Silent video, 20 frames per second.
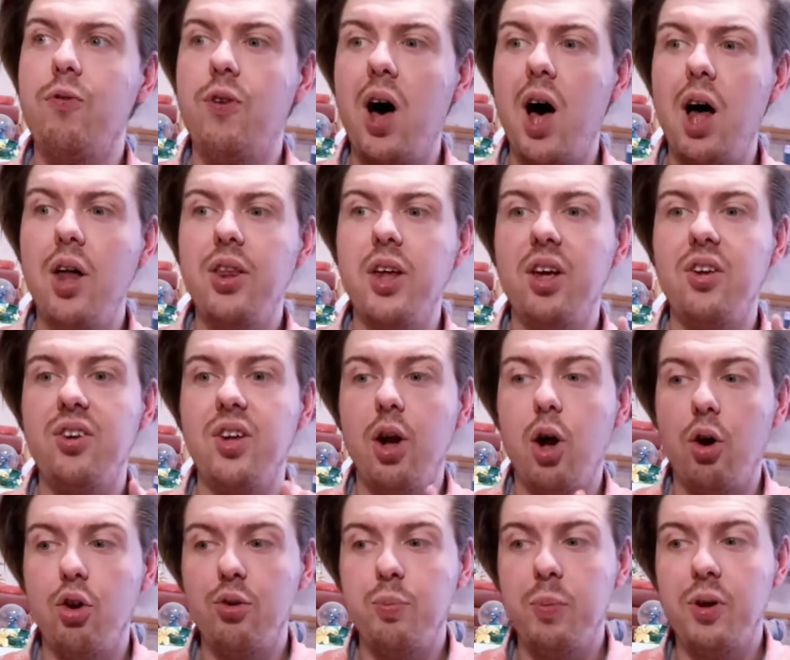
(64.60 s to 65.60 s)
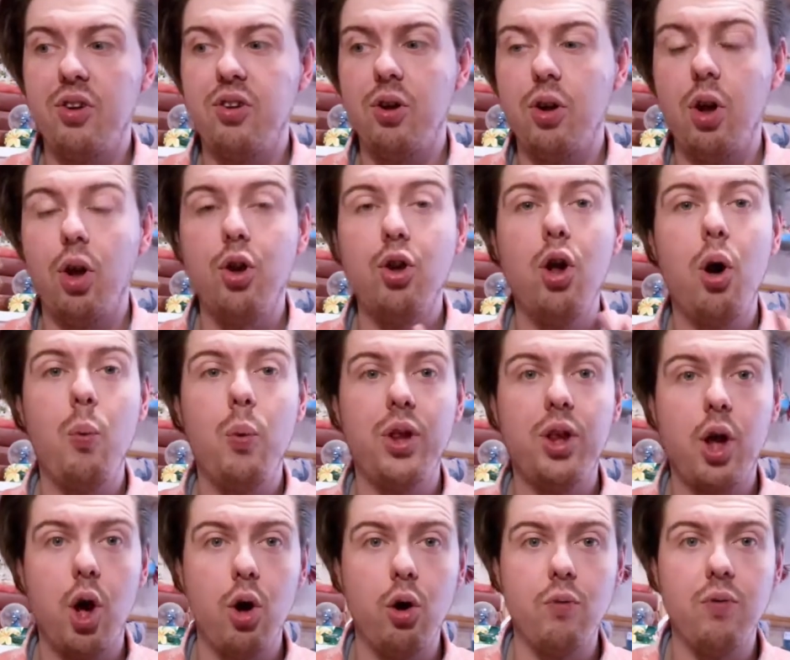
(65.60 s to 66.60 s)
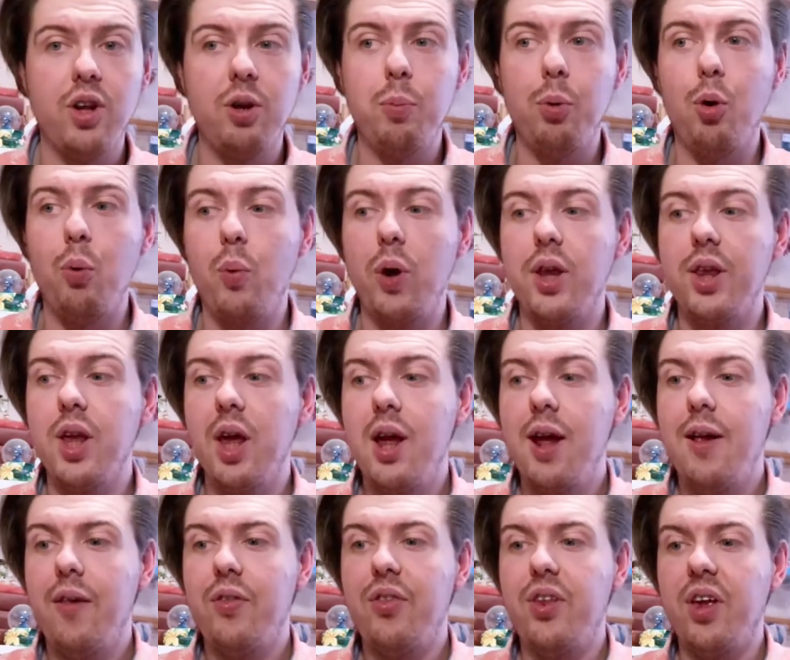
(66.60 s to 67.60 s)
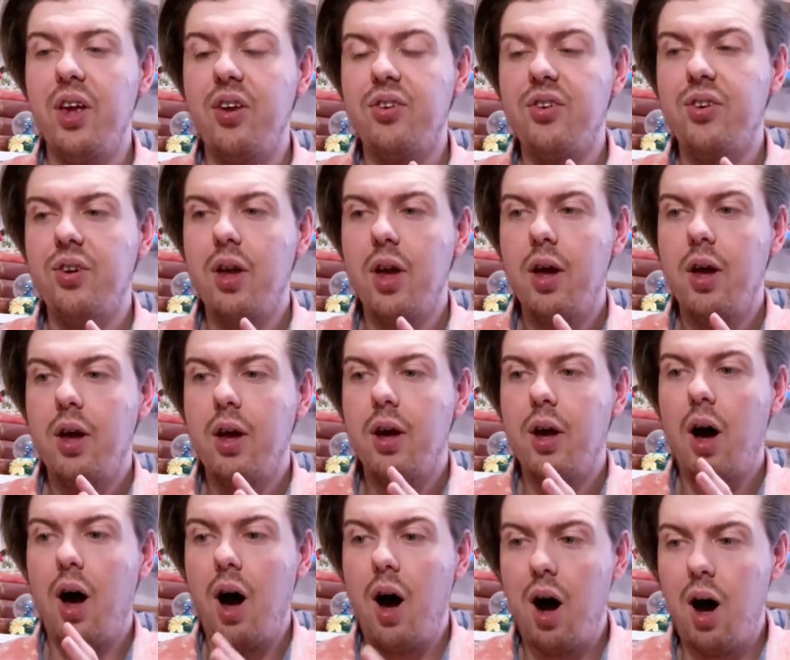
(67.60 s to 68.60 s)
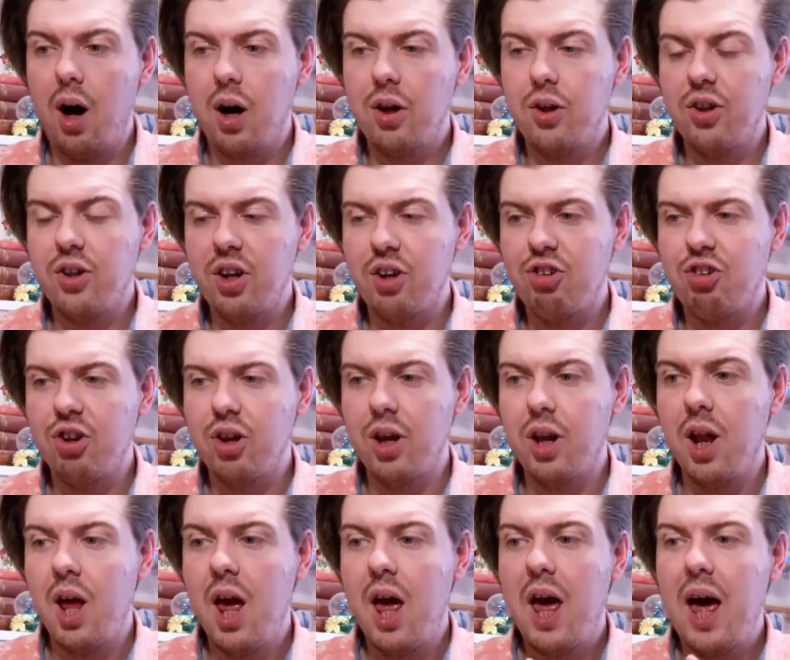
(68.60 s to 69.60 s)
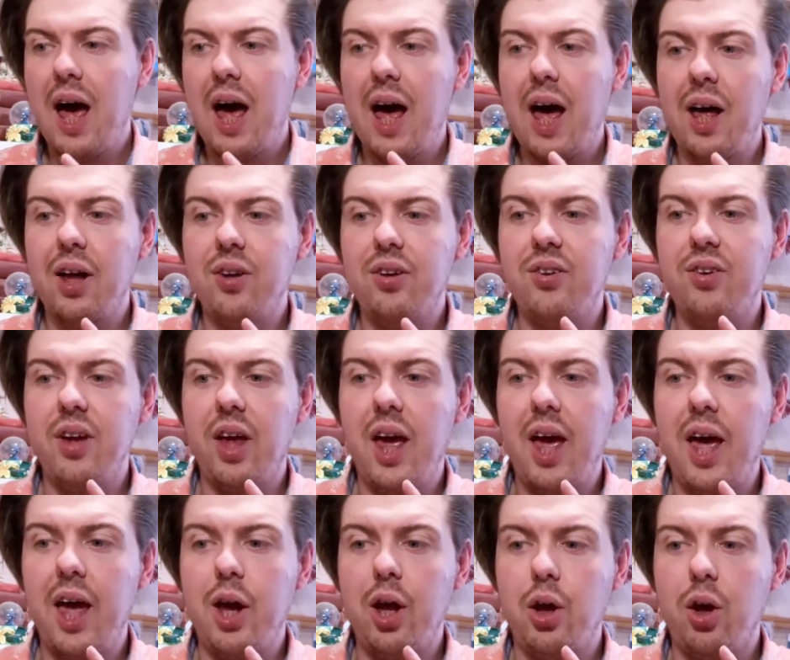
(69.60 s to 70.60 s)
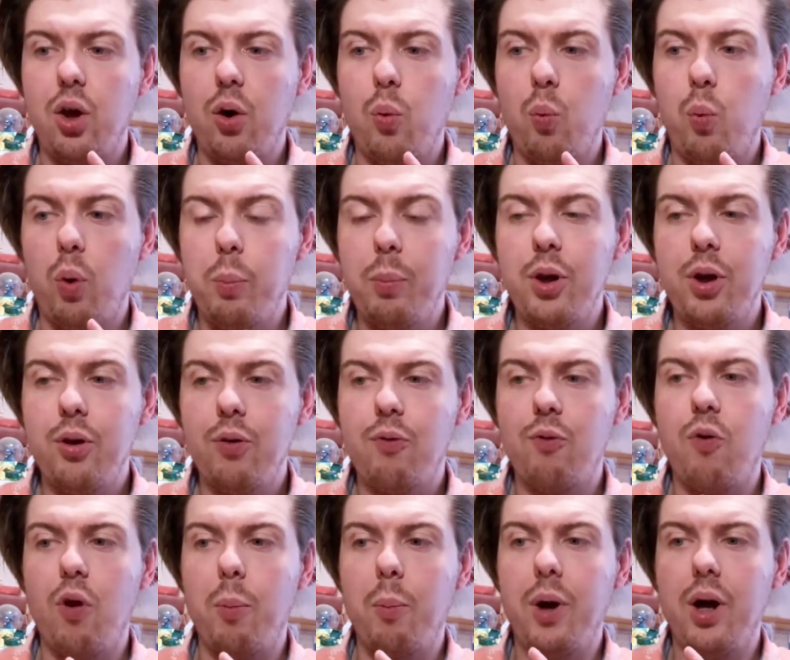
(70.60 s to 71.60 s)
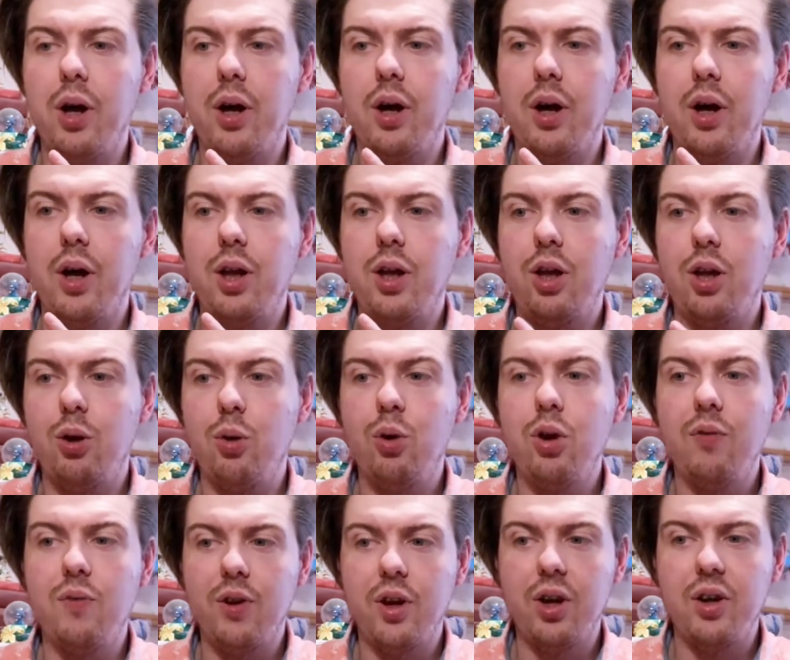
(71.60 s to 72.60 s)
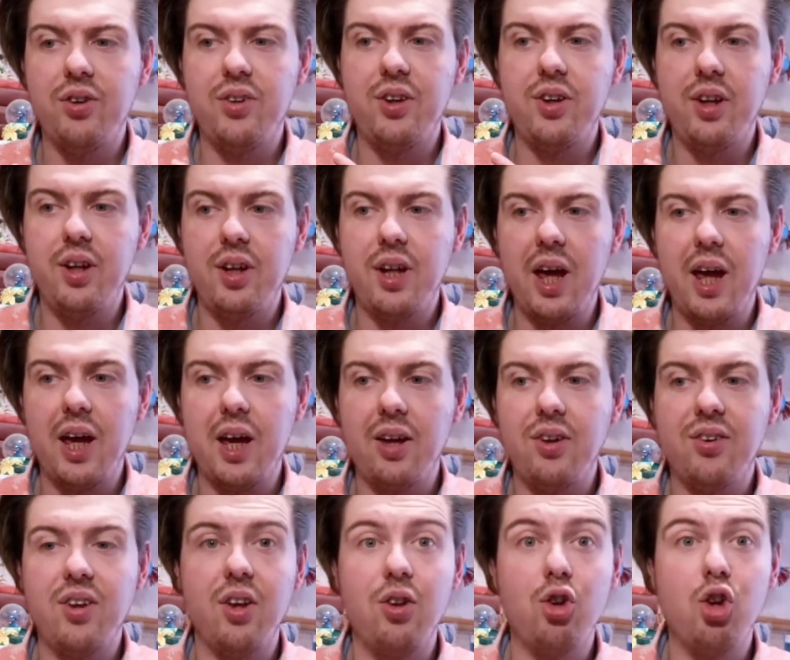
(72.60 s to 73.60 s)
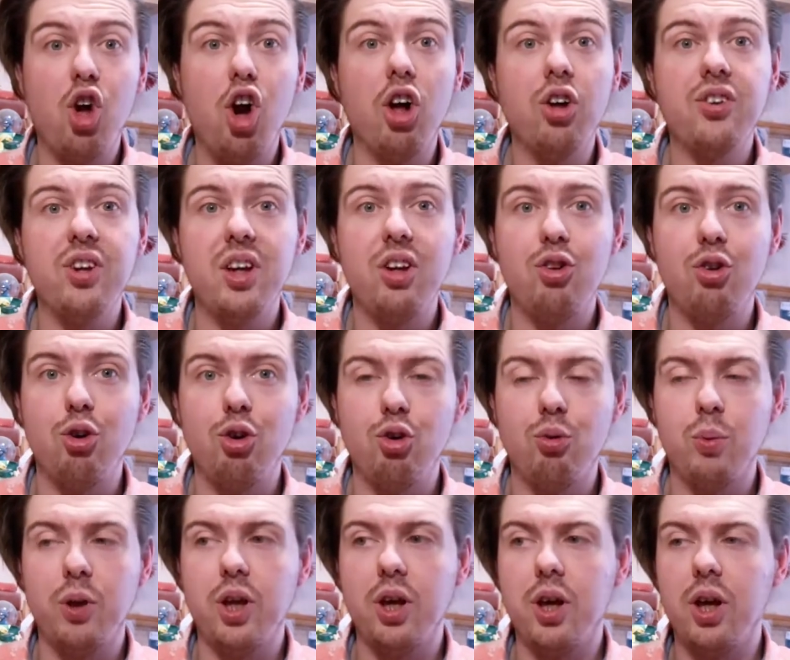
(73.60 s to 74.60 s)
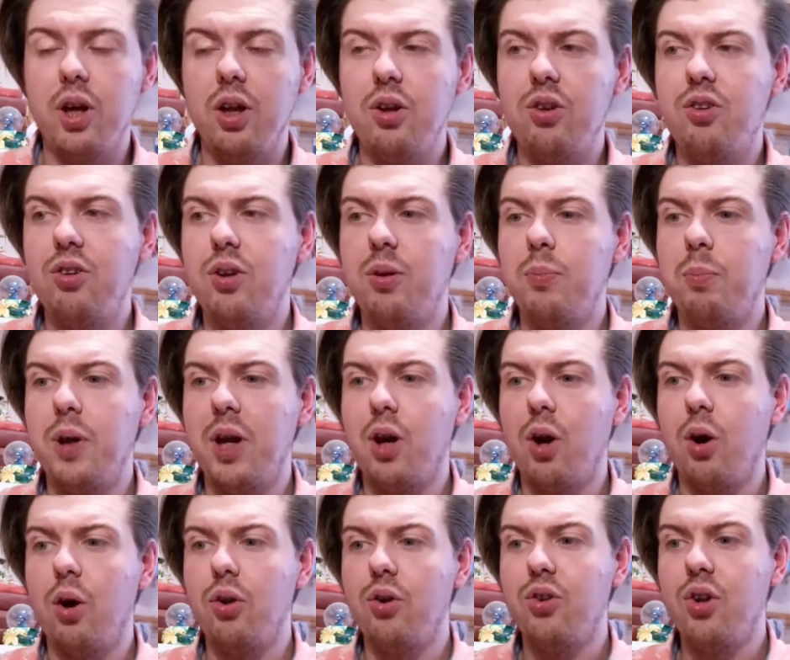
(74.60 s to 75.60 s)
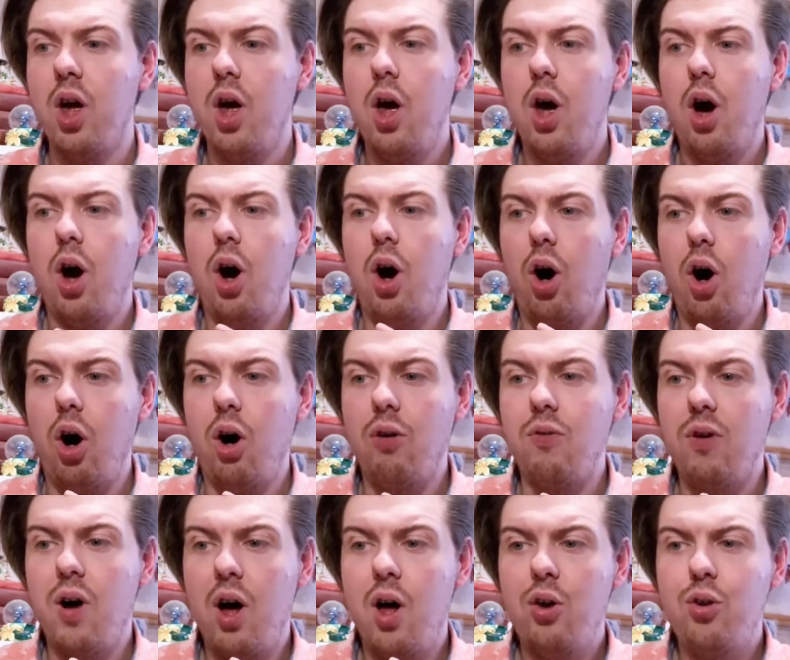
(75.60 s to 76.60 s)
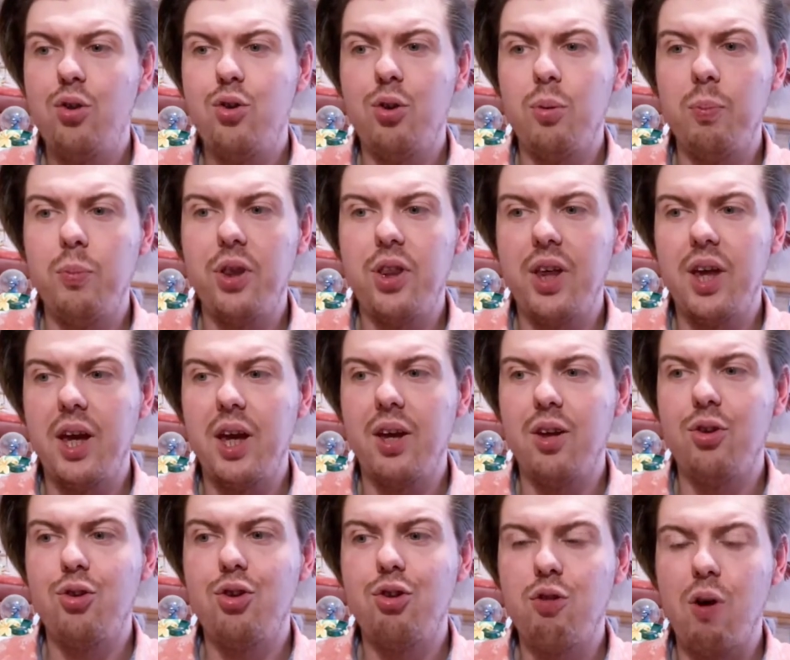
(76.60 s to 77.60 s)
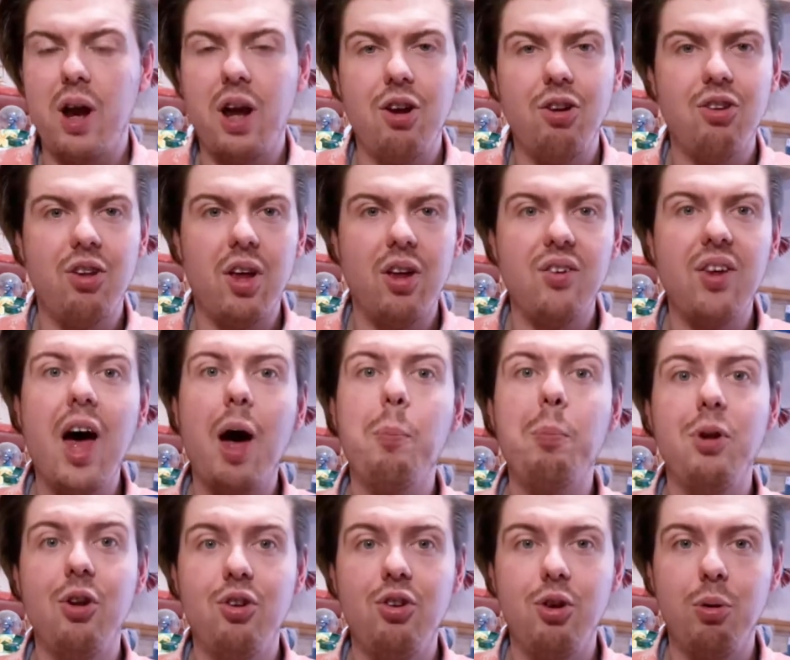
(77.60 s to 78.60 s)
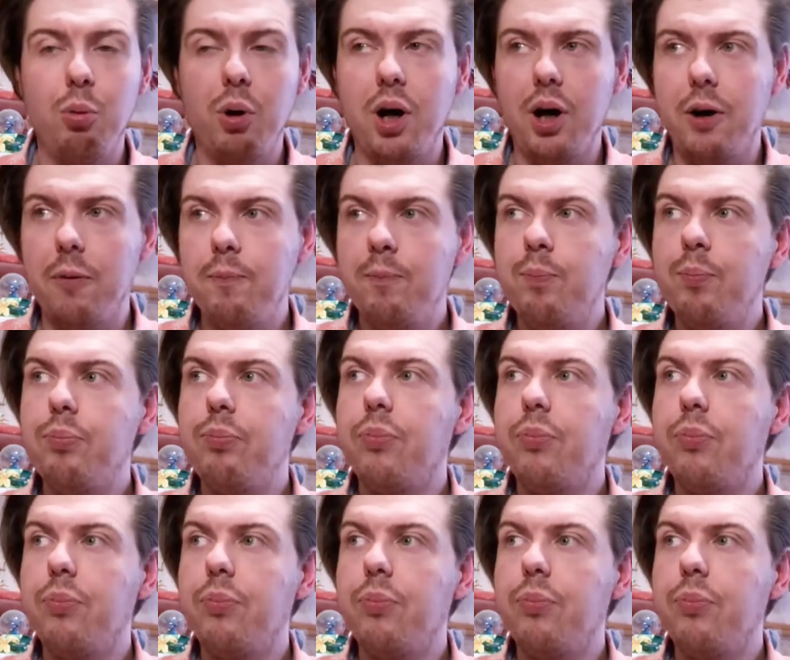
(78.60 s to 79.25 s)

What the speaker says: father is in hospital, not with COVID but with this heart condition, and a woman from her university days has got in touch with her because of something strange that has happened to her.